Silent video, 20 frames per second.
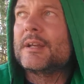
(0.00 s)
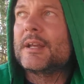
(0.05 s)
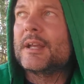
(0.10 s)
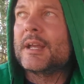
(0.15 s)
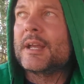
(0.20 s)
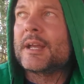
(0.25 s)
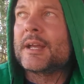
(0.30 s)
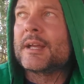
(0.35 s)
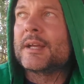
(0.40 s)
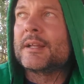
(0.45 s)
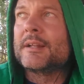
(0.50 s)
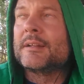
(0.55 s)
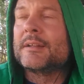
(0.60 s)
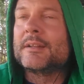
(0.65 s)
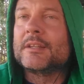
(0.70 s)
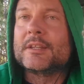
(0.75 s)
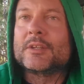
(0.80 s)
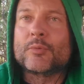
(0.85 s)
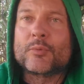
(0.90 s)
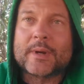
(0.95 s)

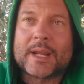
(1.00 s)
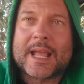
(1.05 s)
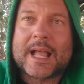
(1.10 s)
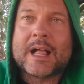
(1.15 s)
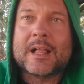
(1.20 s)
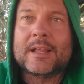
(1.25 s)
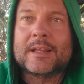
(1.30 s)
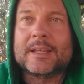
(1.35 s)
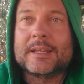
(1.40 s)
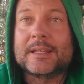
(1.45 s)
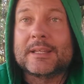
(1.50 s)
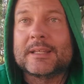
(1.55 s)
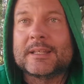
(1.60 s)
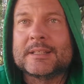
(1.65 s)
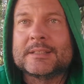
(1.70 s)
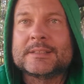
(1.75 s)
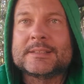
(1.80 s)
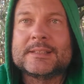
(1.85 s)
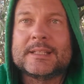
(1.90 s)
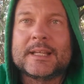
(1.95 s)
And the reality
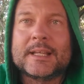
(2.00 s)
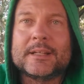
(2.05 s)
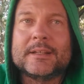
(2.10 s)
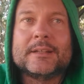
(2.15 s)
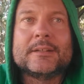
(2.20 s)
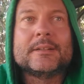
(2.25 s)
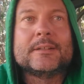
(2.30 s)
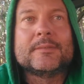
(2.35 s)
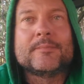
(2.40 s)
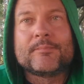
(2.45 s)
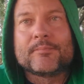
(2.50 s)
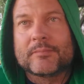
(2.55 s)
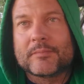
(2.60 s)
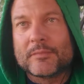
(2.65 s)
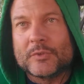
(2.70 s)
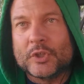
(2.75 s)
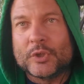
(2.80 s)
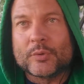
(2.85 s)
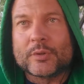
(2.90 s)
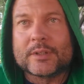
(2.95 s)
is that
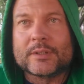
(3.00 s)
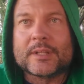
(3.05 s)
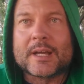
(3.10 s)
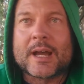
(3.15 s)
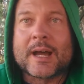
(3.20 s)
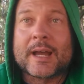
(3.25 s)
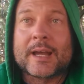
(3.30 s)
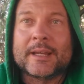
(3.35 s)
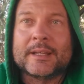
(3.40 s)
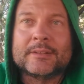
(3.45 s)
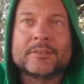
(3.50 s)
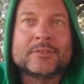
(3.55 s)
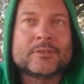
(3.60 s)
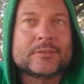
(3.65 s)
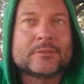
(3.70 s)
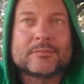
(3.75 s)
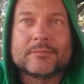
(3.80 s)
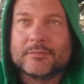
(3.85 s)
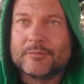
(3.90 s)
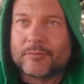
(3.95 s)
you can die
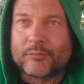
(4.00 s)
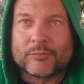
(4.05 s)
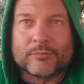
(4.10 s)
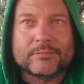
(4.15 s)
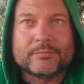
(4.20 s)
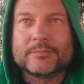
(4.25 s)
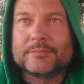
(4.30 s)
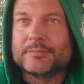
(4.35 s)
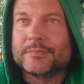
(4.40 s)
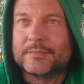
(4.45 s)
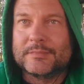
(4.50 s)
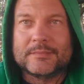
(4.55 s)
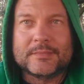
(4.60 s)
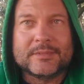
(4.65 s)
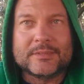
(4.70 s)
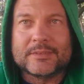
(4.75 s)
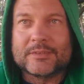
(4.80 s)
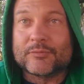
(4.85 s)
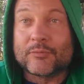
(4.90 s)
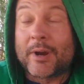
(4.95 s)

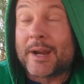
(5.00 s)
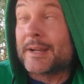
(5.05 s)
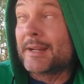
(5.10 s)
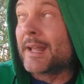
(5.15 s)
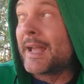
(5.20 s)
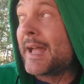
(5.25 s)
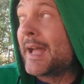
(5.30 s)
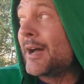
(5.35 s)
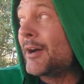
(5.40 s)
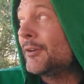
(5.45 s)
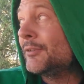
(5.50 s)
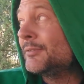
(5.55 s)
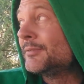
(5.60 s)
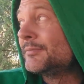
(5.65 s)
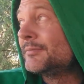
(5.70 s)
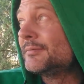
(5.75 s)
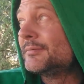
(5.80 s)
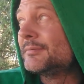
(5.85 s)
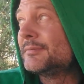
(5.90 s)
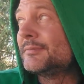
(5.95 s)
right now,
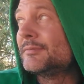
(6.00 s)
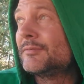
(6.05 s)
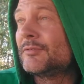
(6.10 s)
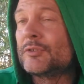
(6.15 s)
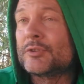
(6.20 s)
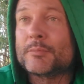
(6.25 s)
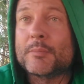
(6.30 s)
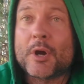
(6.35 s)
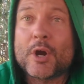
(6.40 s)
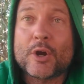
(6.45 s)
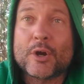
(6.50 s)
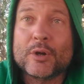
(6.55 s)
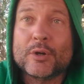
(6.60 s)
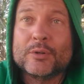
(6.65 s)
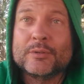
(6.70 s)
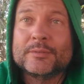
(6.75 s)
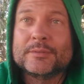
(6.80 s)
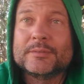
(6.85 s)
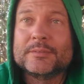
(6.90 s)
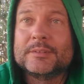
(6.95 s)

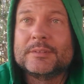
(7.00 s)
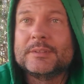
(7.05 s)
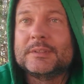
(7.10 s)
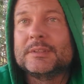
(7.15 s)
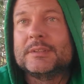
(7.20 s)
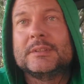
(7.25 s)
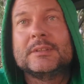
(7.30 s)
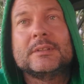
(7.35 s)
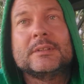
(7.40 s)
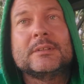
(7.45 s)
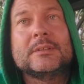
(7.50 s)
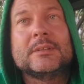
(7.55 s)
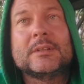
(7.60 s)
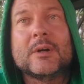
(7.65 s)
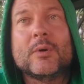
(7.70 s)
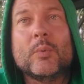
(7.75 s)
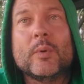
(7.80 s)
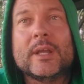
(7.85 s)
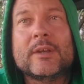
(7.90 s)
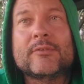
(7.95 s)
tomorrow,
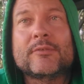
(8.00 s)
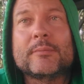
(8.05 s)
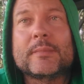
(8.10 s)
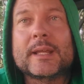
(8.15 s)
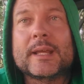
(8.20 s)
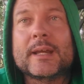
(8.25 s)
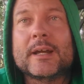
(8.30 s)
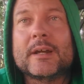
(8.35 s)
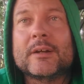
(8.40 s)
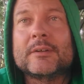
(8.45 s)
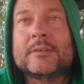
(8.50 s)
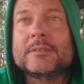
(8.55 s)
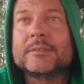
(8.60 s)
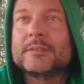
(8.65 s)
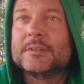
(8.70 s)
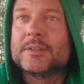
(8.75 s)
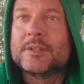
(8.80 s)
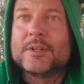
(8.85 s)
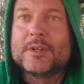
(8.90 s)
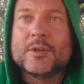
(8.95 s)
a week from now.
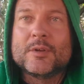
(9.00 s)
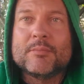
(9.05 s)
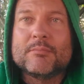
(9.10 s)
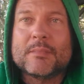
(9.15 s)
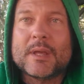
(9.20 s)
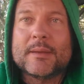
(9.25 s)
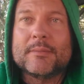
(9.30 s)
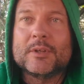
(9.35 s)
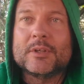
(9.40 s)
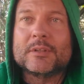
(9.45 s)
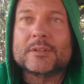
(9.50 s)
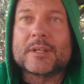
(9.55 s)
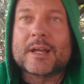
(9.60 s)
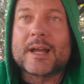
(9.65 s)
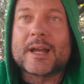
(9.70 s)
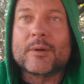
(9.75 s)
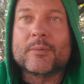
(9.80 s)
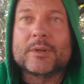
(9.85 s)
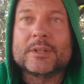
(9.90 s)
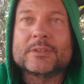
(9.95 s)
Maybe you'll
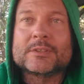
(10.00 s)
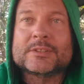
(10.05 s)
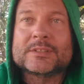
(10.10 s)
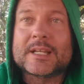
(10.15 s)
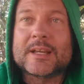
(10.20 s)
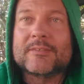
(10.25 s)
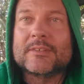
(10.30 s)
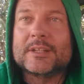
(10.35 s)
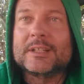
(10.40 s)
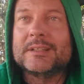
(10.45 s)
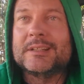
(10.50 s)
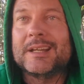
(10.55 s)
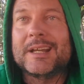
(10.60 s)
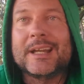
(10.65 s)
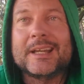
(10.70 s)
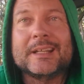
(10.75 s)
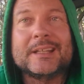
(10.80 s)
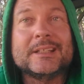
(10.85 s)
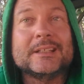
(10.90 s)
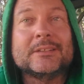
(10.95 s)
die when you're 70,
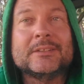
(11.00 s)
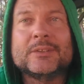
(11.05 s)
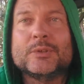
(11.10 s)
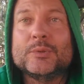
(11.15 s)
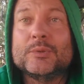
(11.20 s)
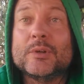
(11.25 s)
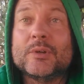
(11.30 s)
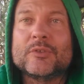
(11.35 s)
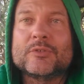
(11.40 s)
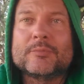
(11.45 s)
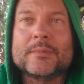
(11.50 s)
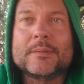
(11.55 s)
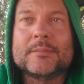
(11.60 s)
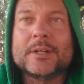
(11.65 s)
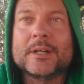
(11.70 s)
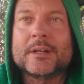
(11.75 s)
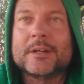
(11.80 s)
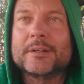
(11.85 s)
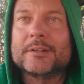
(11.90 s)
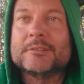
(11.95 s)
80, who knows, maybe
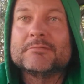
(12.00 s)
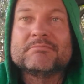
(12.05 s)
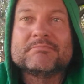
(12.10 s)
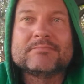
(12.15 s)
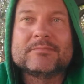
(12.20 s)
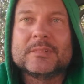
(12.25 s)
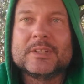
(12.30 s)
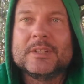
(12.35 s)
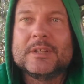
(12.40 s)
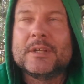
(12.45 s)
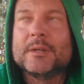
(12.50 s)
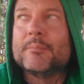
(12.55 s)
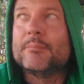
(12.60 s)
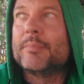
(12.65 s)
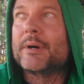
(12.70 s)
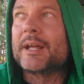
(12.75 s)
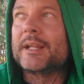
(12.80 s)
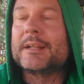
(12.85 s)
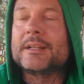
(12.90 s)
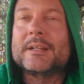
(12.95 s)
100.
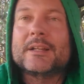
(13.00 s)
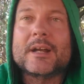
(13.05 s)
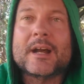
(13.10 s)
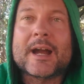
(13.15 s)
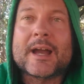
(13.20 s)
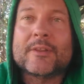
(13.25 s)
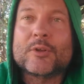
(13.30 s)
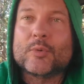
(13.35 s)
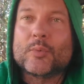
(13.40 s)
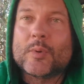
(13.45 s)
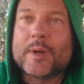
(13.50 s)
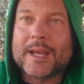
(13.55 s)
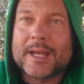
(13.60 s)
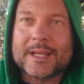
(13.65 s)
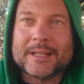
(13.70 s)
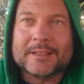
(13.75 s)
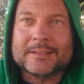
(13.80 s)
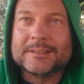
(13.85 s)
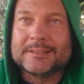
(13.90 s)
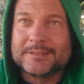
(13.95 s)
But either
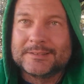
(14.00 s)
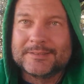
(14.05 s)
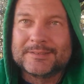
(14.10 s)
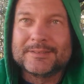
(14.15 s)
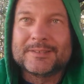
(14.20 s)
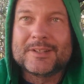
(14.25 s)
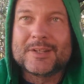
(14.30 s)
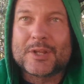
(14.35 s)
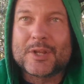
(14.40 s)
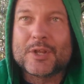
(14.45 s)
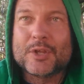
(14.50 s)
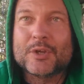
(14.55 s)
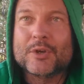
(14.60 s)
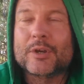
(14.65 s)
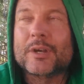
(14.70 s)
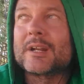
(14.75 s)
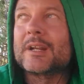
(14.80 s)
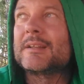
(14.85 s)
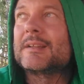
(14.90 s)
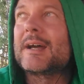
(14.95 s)
way, you're
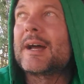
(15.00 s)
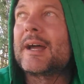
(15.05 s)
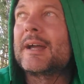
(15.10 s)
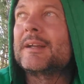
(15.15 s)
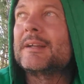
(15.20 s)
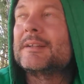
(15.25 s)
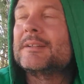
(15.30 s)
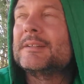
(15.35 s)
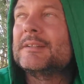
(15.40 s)
going to die.